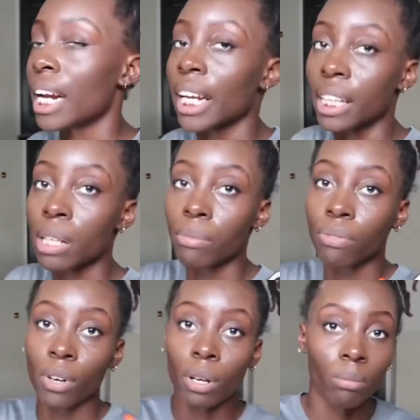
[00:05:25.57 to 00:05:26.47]
I get them
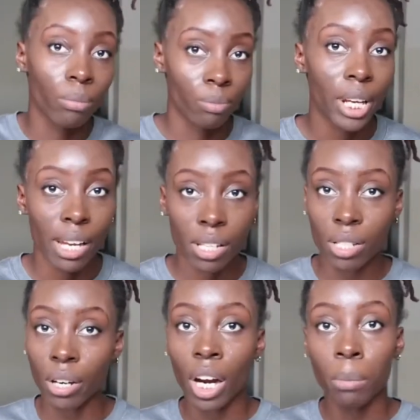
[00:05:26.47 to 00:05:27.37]
from
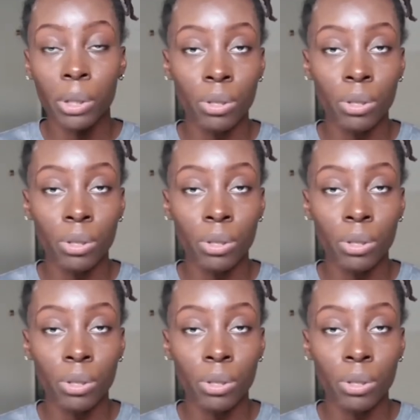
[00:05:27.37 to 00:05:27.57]
Instagram,